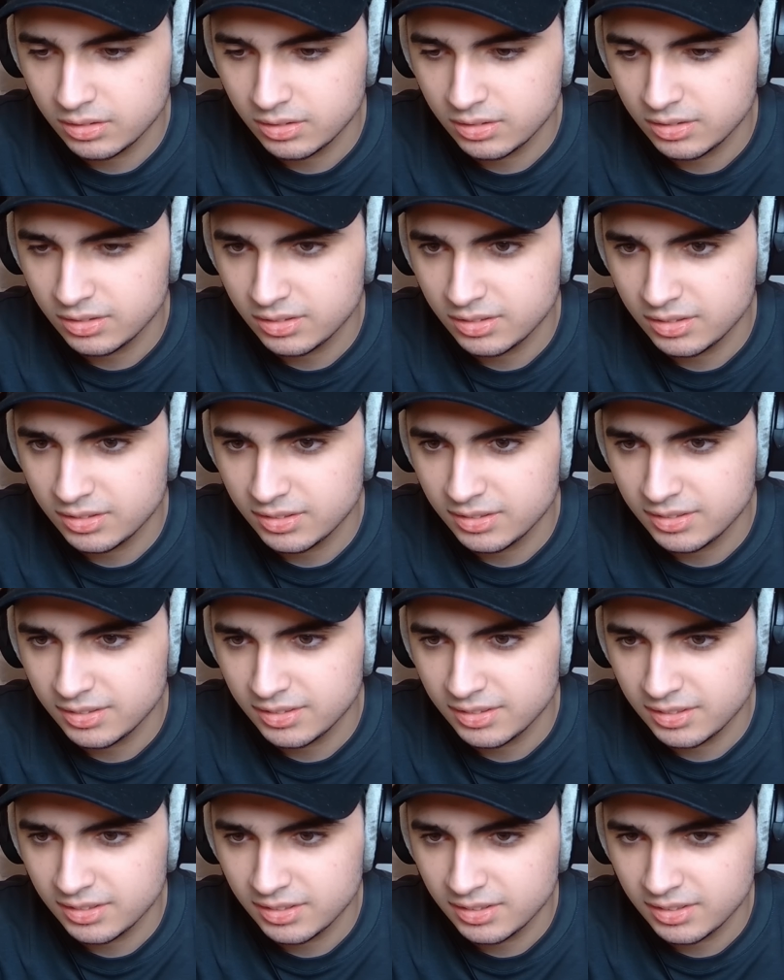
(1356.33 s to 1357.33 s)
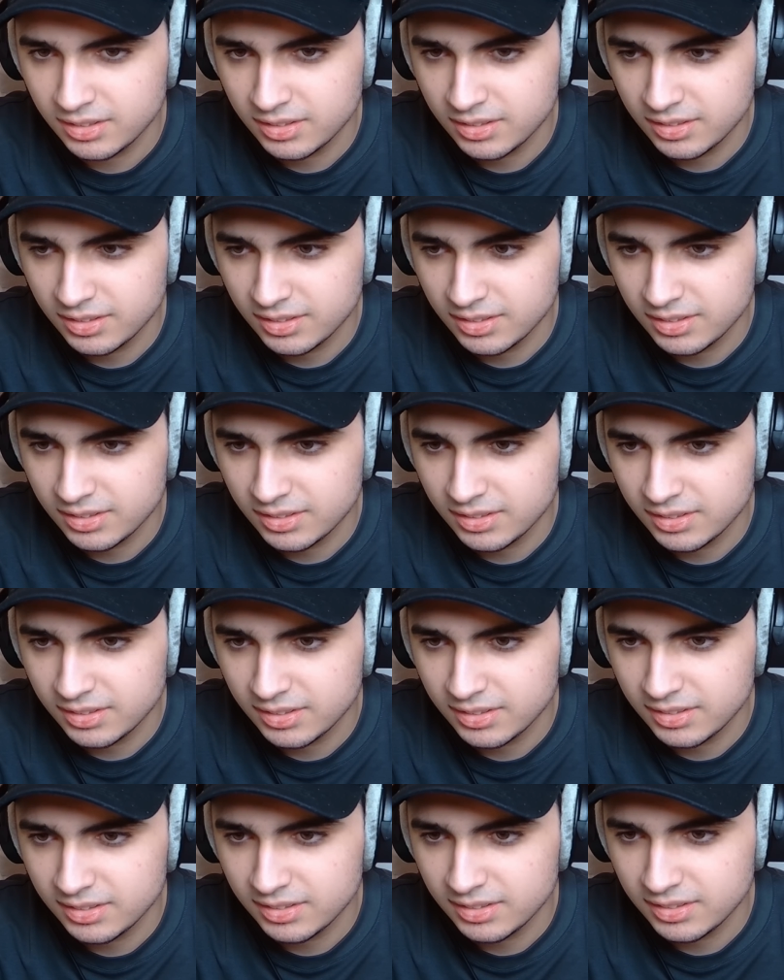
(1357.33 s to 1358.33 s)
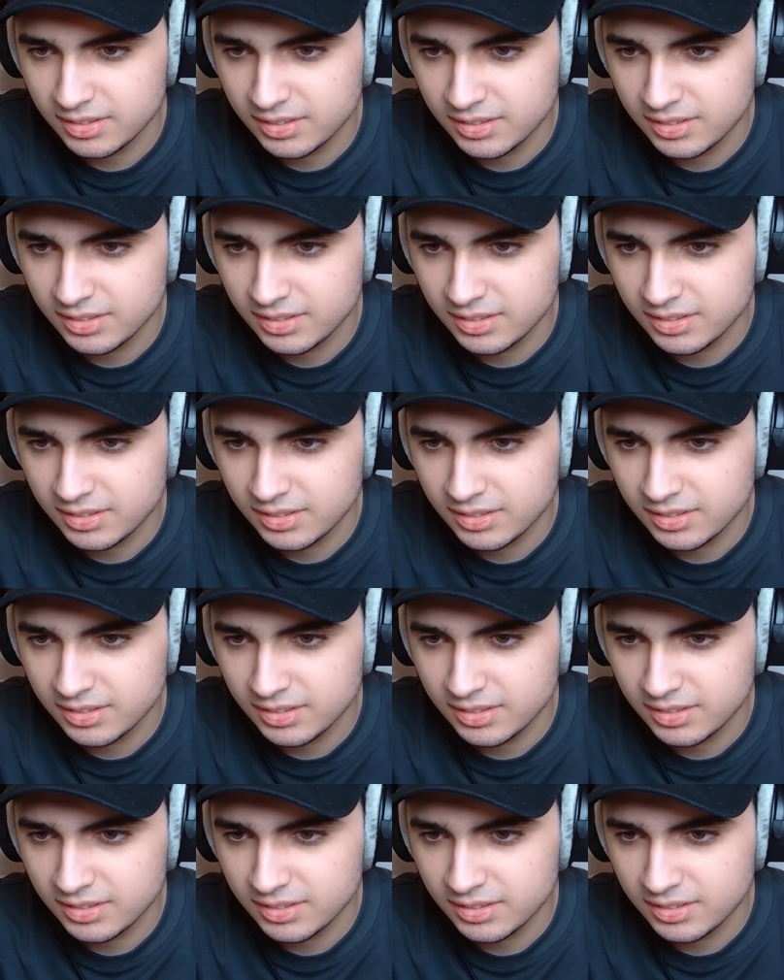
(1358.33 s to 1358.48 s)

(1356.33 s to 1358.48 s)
Fat panda!